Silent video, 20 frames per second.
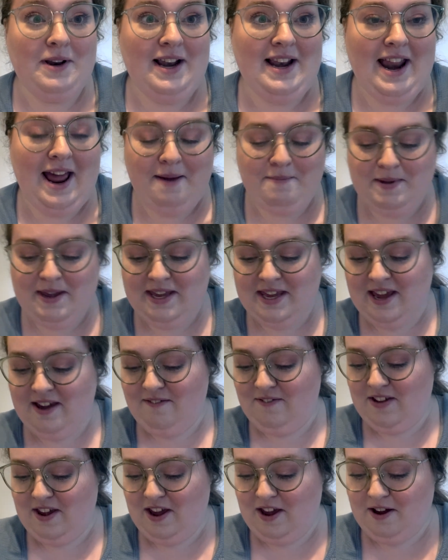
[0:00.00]
let me
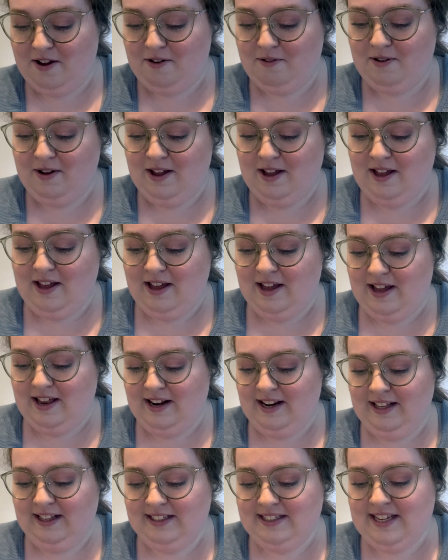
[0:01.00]
give you a
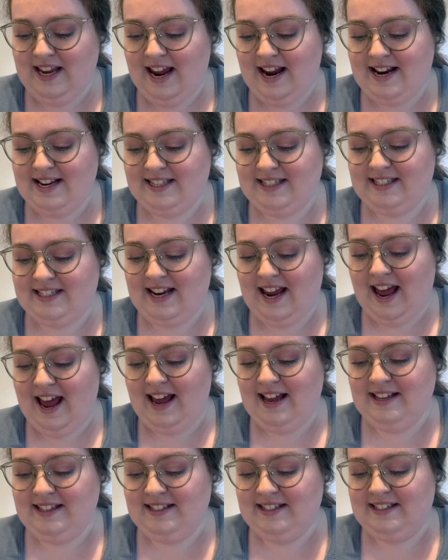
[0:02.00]
little taste
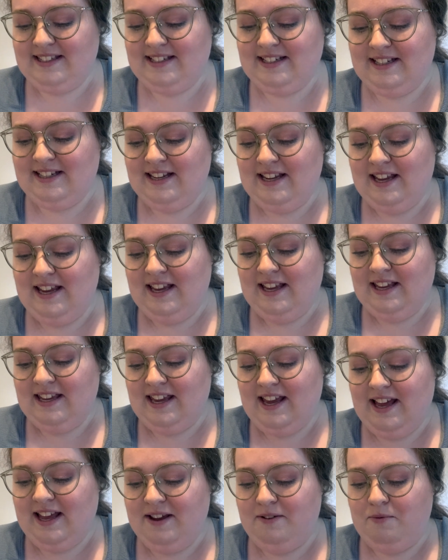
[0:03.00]
test.
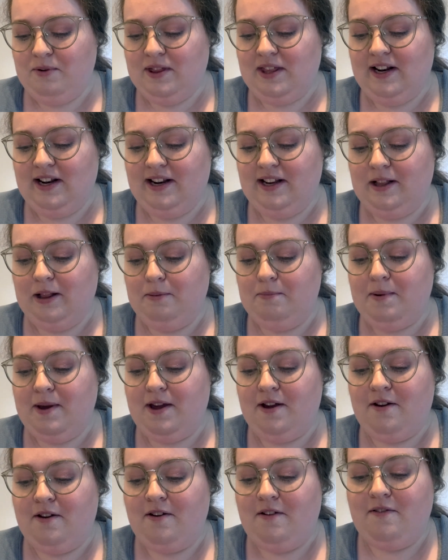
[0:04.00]
Get with a little
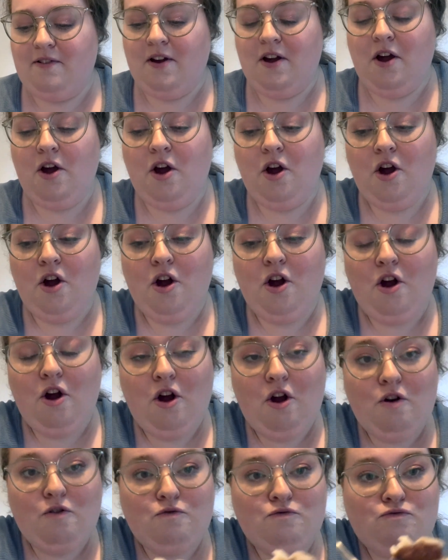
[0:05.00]
bit of
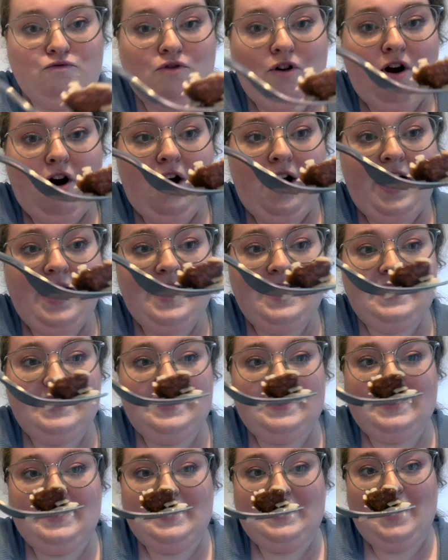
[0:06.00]

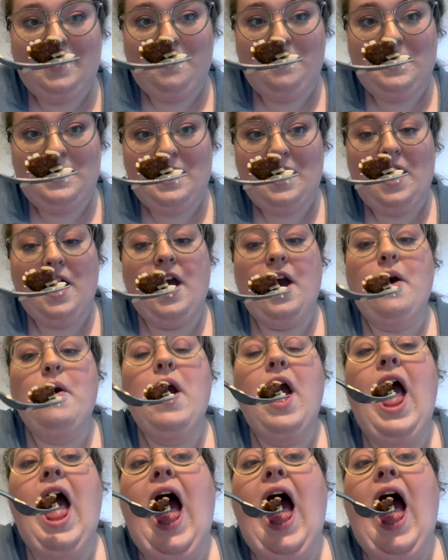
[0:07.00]
rice. Here we go.